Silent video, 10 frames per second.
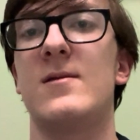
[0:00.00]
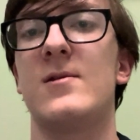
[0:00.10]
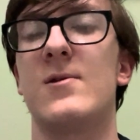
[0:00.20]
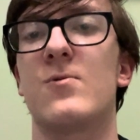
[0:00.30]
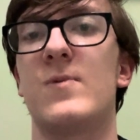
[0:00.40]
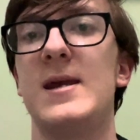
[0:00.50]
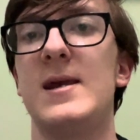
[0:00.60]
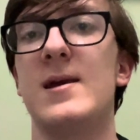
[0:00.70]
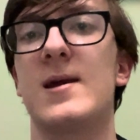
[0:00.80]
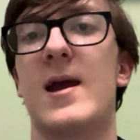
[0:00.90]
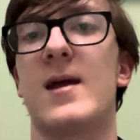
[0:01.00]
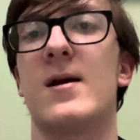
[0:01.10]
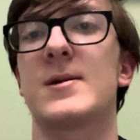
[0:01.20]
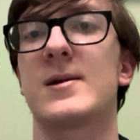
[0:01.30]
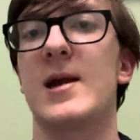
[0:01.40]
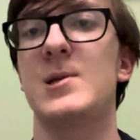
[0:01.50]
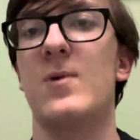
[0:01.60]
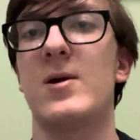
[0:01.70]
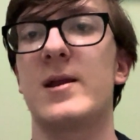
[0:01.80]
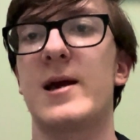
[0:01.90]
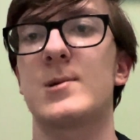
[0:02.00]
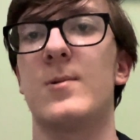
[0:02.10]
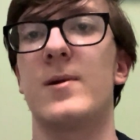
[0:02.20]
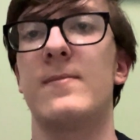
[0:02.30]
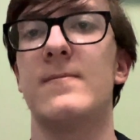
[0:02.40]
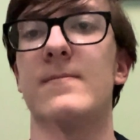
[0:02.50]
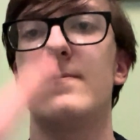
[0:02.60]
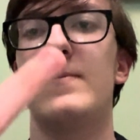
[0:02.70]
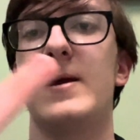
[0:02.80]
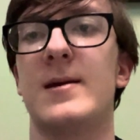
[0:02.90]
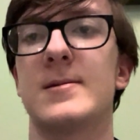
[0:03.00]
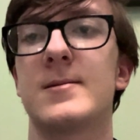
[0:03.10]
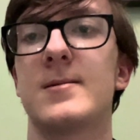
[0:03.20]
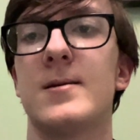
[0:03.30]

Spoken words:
your week, and I'll catch you all in the next one. Peace.